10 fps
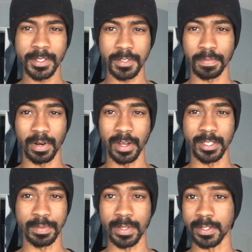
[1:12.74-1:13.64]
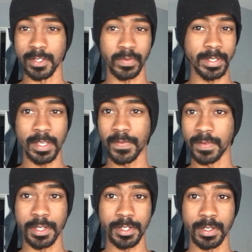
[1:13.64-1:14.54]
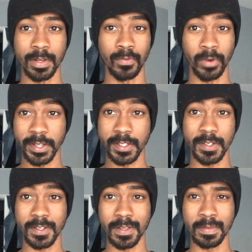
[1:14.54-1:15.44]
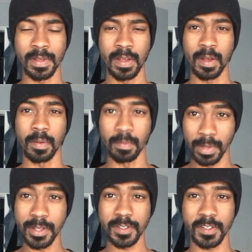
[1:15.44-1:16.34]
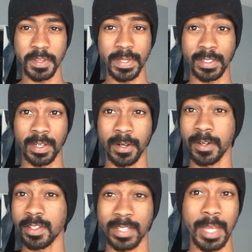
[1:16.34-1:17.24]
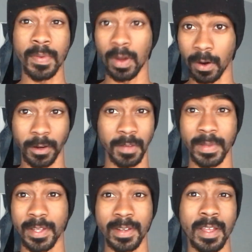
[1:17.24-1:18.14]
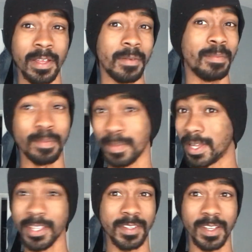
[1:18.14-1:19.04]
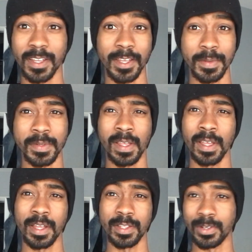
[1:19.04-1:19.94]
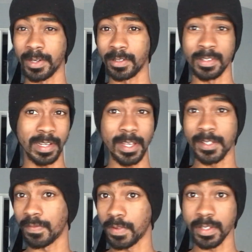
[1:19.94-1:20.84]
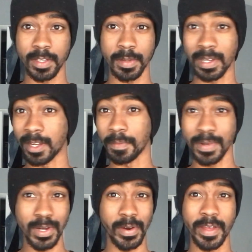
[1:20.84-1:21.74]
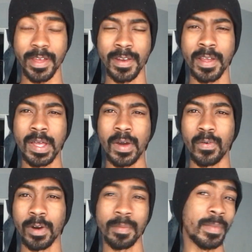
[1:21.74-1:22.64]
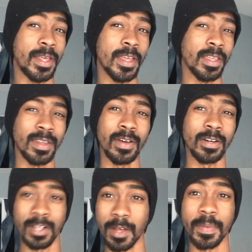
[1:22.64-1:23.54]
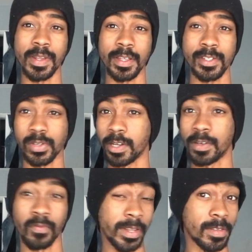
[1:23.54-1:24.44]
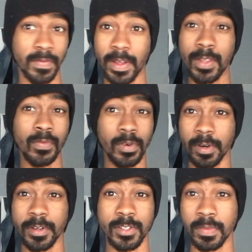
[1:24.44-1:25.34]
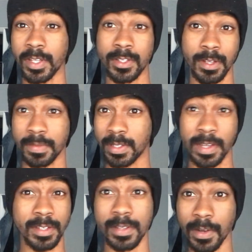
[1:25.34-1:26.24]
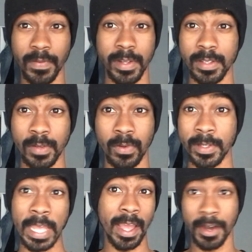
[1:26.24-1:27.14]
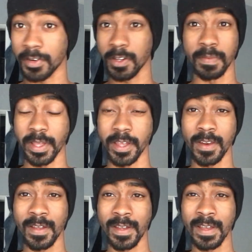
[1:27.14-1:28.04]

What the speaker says: surprised about this redefinition of racism, mostly because I heard this type of argument many times during the 2015 kind of period, where many, you know, companies started to redefine the words to mean something that's different than what they actually mean.